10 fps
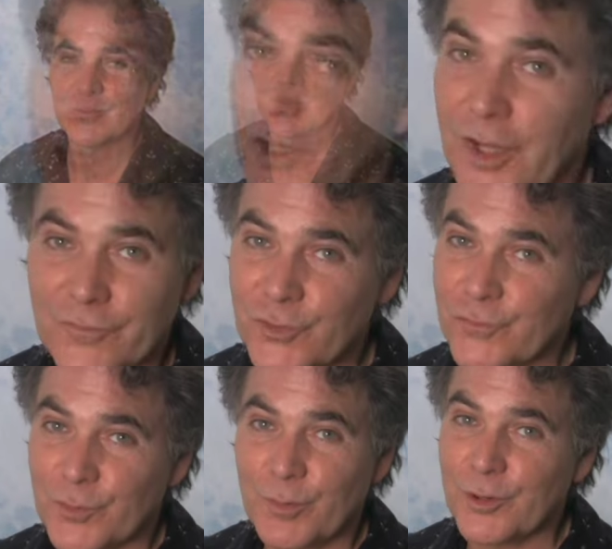
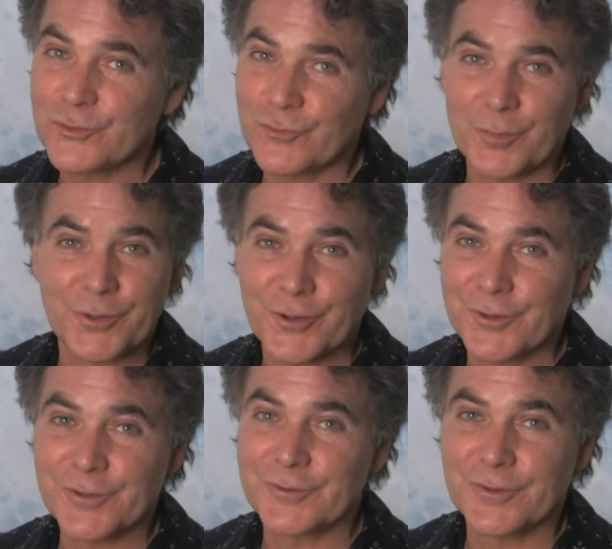Leftover mulch from an earlier